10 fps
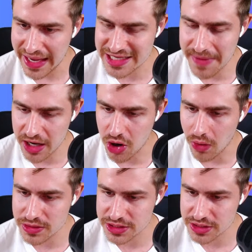Is my
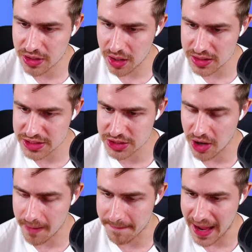gold
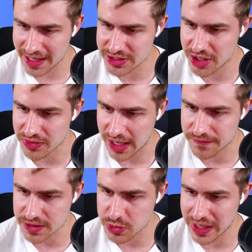star badge
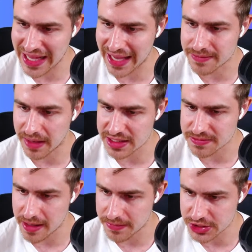correct for 28
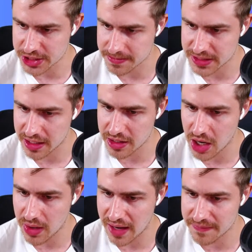months membership? Didn't
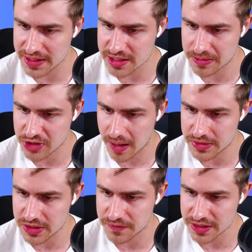know I've been
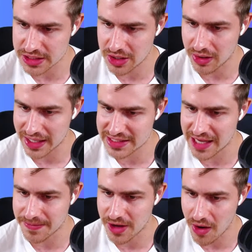subscribed to you for this long. Let's
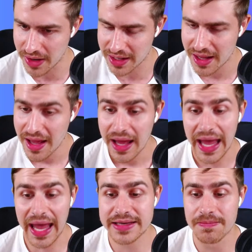keep going.
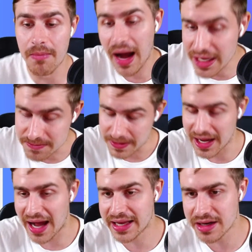It might be.
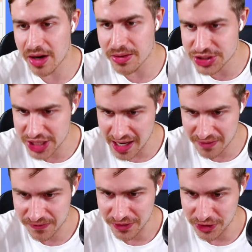I can go
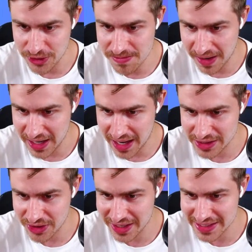check for you, but I
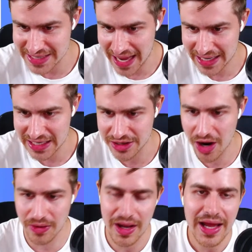don't exactly
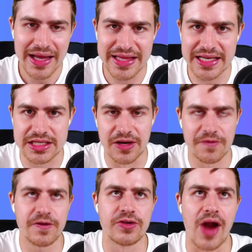know. There's
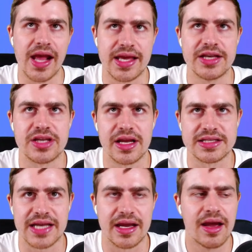different rankings. I think
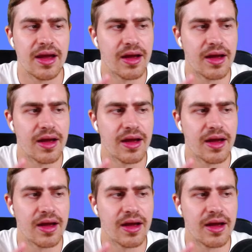it's like